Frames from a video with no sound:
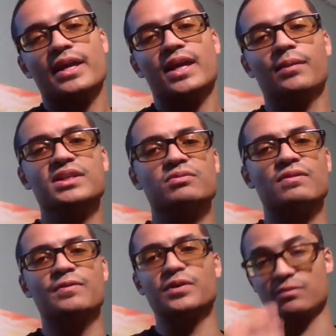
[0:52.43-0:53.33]
he recently
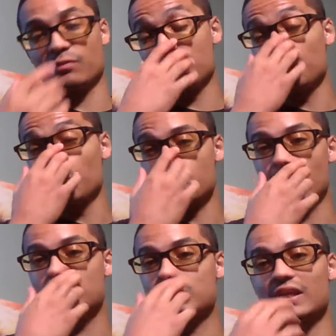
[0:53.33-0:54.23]
revealed revealed some
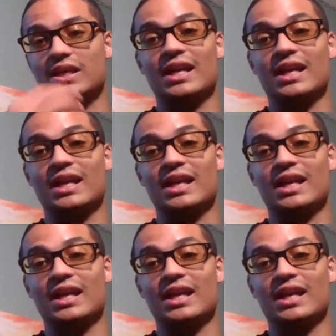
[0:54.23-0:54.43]
interesting